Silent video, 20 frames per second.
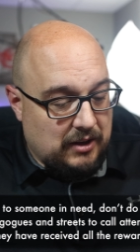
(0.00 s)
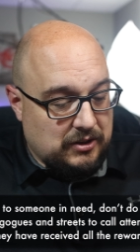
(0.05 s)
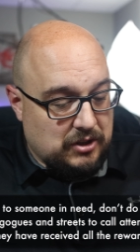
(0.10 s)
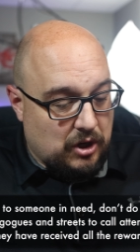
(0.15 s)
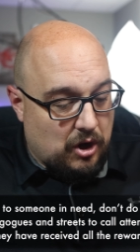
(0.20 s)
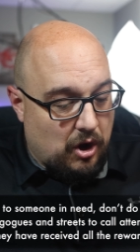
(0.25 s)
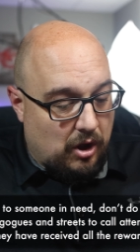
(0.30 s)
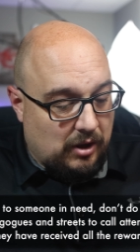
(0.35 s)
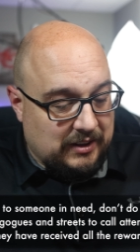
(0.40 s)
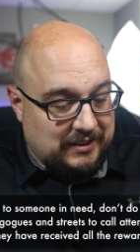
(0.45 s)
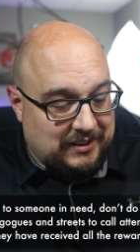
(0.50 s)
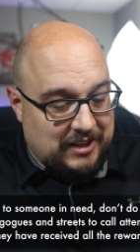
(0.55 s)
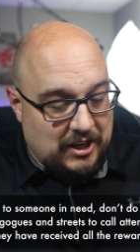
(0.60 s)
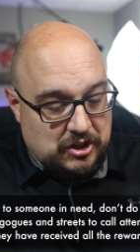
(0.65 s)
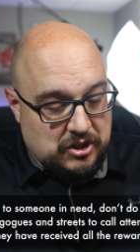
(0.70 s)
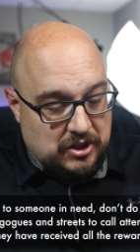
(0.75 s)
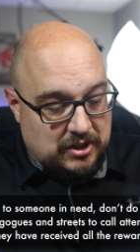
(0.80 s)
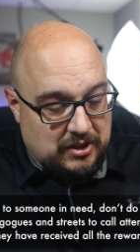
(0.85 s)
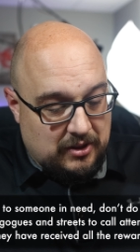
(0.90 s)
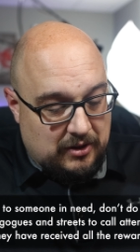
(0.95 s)
to call
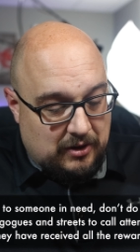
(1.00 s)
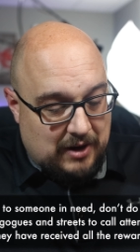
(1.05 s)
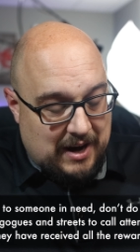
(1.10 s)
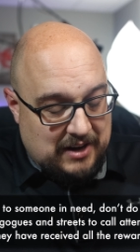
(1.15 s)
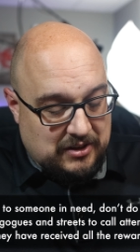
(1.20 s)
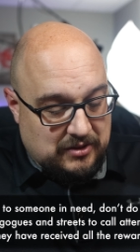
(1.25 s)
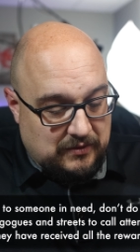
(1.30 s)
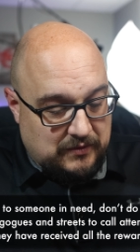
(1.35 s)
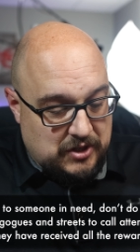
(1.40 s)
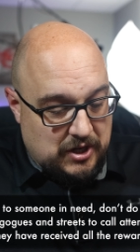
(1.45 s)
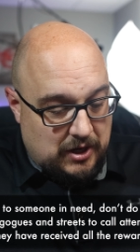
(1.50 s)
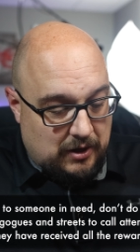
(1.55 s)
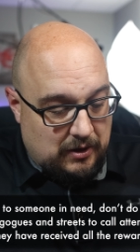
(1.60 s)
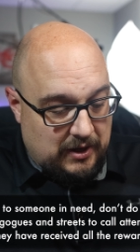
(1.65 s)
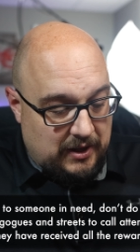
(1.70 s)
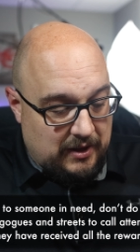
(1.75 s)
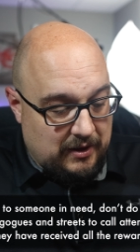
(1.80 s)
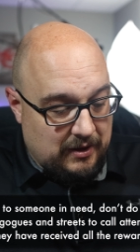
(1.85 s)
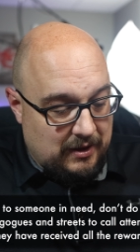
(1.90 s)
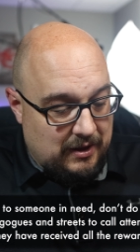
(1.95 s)
attention to their acts of
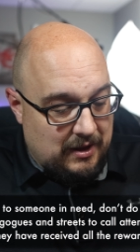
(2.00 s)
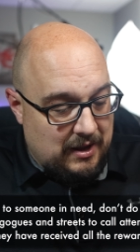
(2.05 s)
charity.